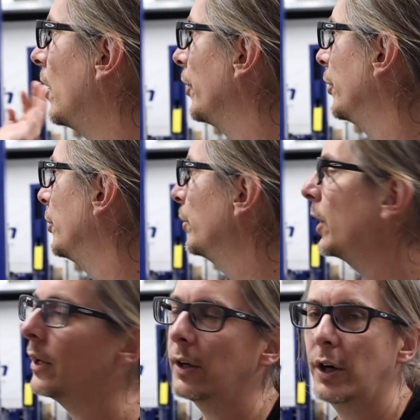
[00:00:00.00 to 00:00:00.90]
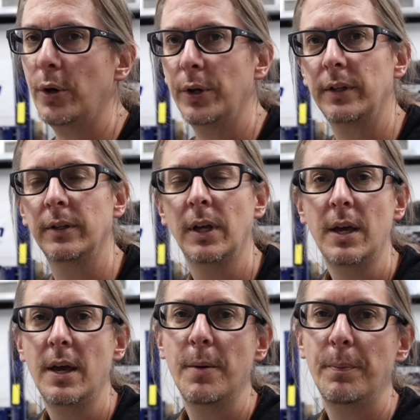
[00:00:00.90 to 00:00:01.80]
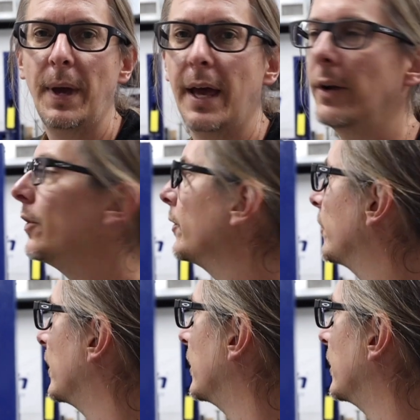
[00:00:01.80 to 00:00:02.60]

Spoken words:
all new color-coded panels,